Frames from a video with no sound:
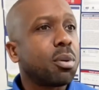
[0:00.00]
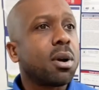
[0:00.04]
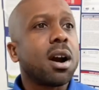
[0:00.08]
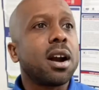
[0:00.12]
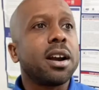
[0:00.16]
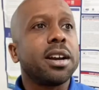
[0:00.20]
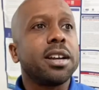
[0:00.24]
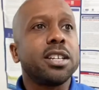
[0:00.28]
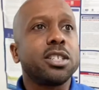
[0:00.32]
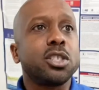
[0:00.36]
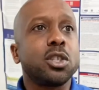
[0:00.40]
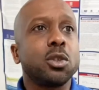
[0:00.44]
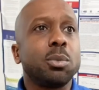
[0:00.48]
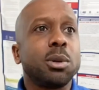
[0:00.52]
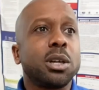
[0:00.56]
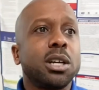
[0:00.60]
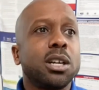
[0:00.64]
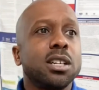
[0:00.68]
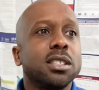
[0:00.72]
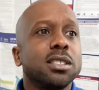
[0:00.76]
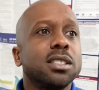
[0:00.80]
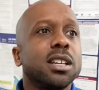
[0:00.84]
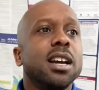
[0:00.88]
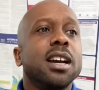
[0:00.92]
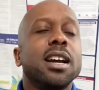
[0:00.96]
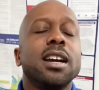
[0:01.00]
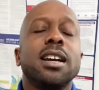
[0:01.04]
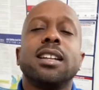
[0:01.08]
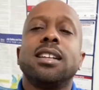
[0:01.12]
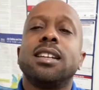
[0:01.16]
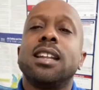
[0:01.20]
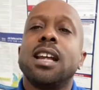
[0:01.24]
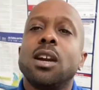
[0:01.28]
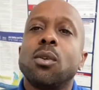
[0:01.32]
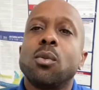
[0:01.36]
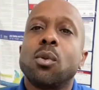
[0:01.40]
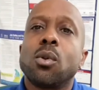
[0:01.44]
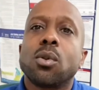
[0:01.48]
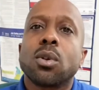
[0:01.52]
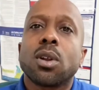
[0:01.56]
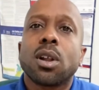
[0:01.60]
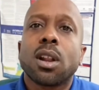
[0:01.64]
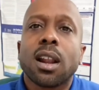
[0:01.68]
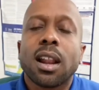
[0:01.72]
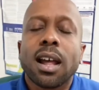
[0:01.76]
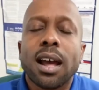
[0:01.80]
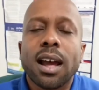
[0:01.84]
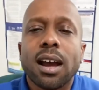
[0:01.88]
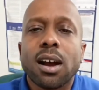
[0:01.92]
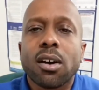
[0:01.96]
pride issue because they won't
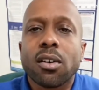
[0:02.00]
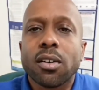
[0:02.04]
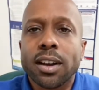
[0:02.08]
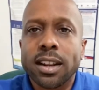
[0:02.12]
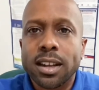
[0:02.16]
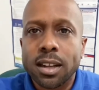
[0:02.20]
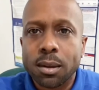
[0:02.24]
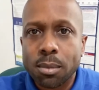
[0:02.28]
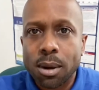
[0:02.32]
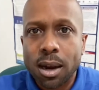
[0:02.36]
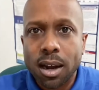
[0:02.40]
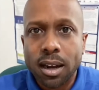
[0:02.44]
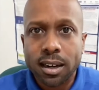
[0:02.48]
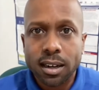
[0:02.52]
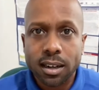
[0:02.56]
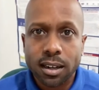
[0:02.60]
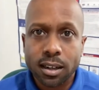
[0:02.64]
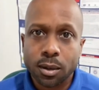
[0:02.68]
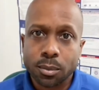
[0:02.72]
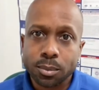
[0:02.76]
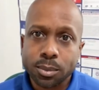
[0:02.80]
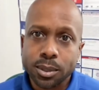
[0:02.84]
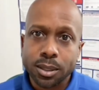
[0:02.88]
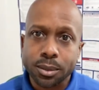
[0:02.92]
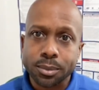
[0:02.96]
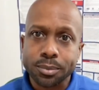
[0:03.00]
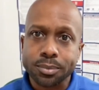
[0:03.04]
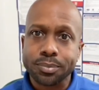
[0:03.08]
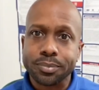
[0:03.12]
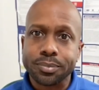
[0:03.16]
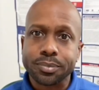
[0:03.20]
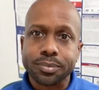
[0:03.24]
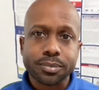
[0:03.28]
allow anybody to help them.